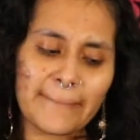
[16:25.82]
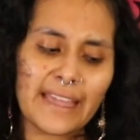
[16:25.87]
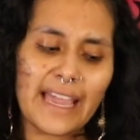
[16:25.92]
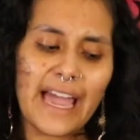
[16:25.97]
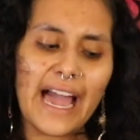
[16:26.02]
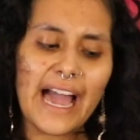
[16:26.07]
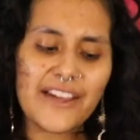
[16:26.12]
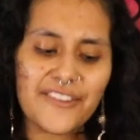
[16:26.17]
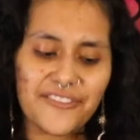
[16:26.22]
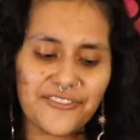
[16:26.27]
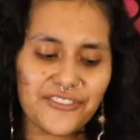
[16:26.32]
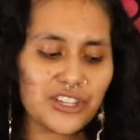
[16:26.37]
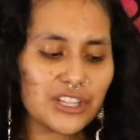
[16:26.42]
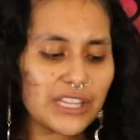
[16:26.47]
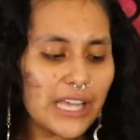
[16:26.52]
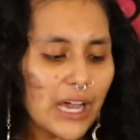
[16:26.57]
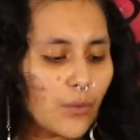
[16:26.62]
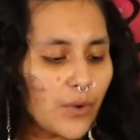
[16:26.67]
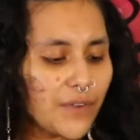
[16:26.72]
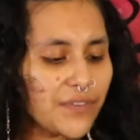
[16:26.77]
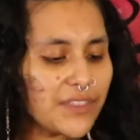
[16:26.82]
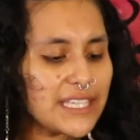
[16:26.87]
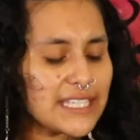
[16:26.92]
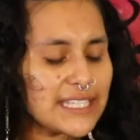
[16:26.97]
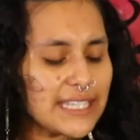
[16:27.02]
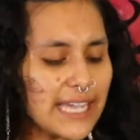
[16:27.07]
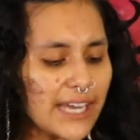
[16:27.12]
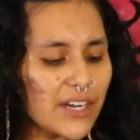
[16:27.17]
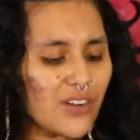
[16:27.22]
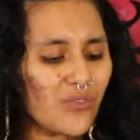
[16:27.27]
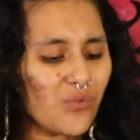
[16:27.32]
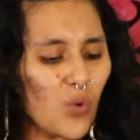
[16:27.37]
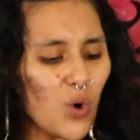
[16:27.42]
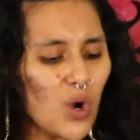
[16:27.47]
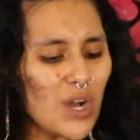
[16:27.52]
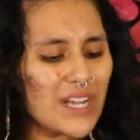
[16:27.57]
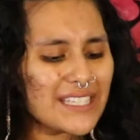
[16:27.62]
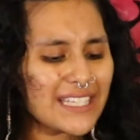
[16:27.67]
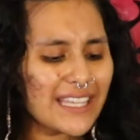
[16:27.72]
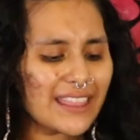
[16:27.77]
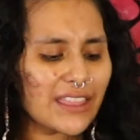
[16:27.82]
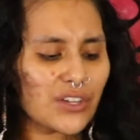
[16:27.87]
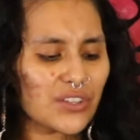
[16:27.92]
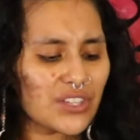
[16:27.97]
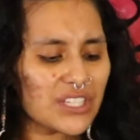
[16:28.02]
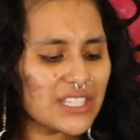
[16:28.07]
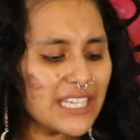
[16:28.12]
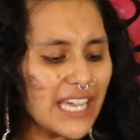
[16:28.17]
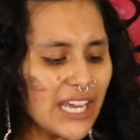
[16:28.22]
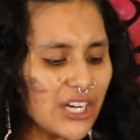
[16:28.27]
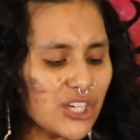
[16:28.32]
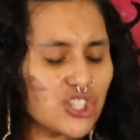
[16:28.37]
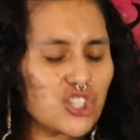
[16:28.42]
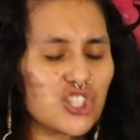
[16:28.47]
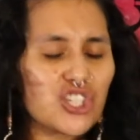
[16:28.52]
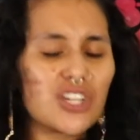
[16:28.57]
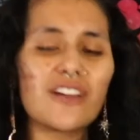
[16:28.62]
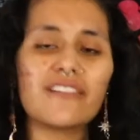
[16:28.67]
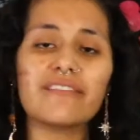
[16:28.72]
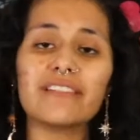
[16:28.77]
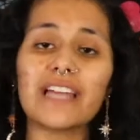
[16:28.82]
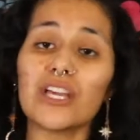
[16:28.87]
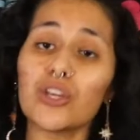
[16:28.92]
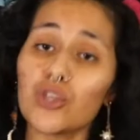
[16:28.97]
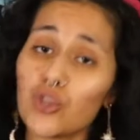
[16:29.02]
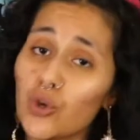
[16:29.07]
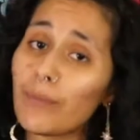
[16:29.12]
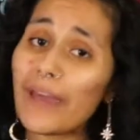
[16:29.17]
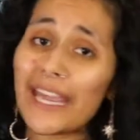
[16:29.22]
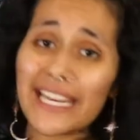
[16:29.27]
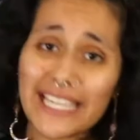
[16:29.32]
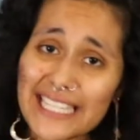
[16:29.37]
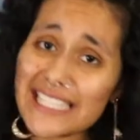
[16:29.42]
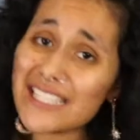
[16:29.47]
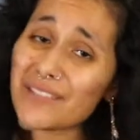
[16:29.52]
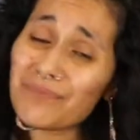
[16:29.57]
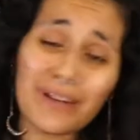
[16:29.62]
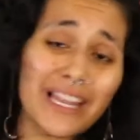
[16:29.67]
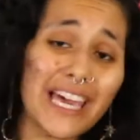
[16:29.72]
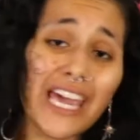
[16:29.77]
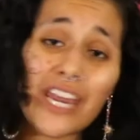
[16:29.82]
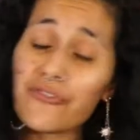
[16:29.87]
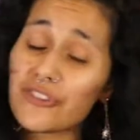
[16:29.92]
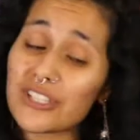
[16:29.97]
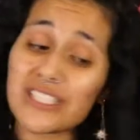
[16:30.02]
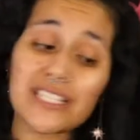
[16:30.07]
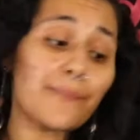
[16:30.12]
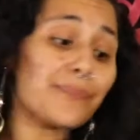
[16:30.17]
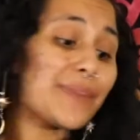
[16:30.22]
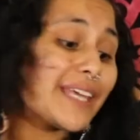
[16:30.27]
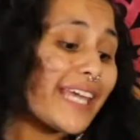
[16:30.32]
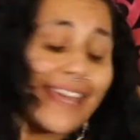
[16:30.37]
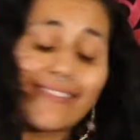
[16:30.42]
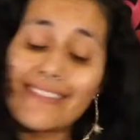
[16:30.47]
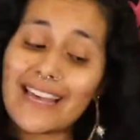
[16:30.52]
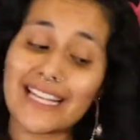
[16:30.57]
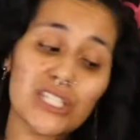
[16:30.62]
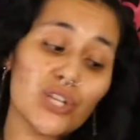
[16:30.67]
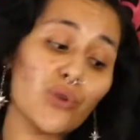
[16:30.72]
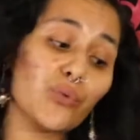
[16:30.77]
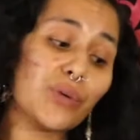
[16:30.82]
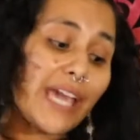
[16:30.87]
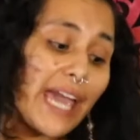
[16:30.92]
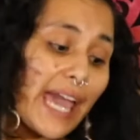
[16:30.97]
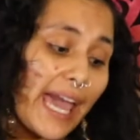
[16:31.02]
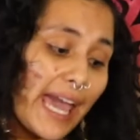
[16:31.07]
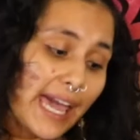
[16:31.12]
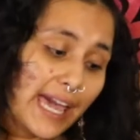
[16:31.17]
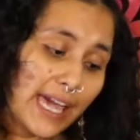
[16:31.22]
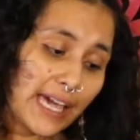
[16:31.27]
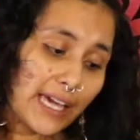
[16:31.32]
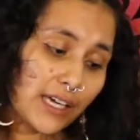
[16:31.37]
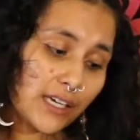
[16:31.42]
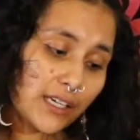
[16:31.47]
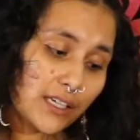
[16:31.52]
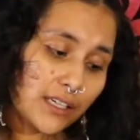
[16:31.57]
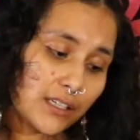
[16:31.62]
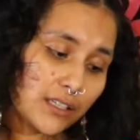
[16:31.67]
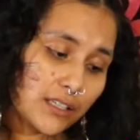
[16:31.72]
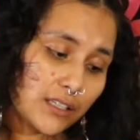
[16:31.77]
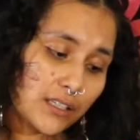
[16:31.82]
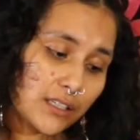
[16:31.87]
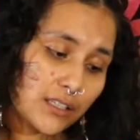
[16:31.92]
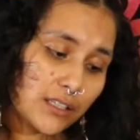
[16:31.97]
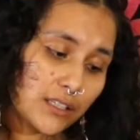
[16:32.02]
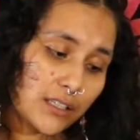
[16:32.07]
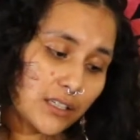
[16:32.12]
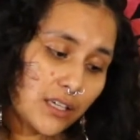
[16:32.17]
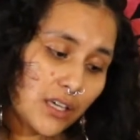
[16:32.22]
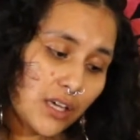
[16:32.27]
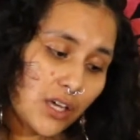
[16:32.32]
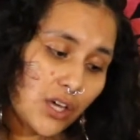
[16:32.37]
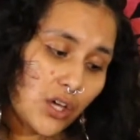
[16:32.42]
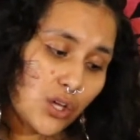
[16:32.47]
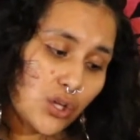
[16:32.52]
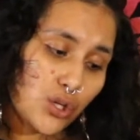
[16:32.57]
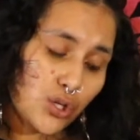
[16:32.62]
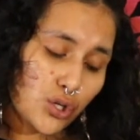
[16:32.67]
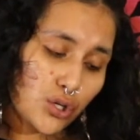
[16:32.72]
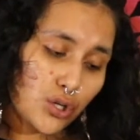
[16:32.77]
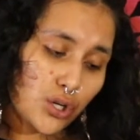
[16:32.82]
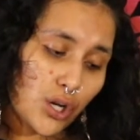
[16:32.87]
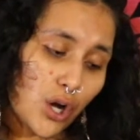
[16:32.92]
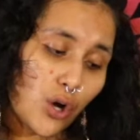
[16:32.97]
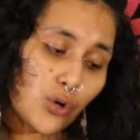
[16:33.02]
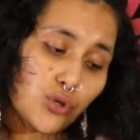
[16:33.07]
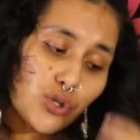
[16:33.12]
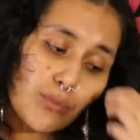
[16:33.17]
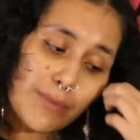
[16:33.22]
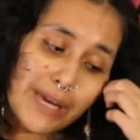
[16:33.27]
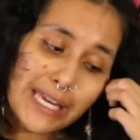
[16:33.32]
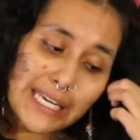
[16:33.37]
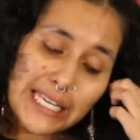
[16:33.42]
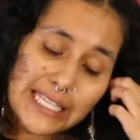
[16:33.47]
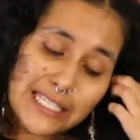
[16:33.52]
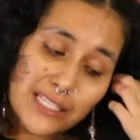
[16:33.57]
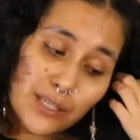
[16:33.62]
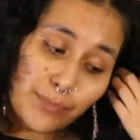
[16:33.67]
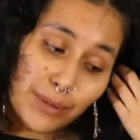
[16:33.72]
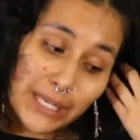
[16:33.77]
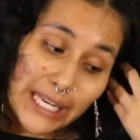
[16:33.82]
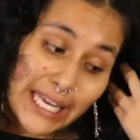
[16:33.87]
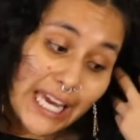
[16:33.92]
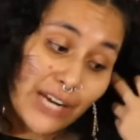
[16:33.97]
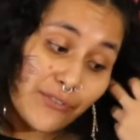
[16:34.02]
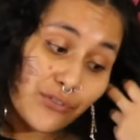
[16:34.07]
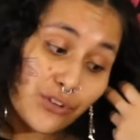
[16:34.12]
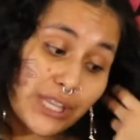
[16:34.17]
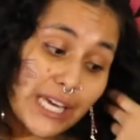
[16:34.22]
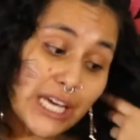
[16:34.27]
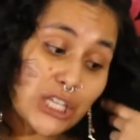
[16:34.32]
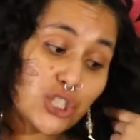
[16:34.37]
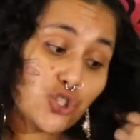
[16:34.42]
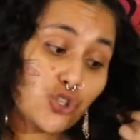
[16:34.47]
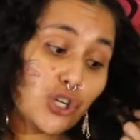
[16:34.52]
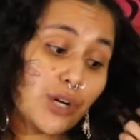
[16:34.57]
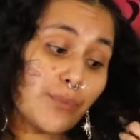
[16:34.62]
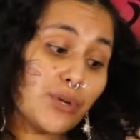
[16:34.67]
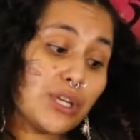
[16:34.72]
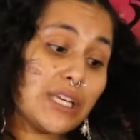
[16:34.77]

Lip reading: I feel like with this Nine of Wands that there's this energy of like you may need to plan for something, and that's okay. You know, you may need to plan for that trip.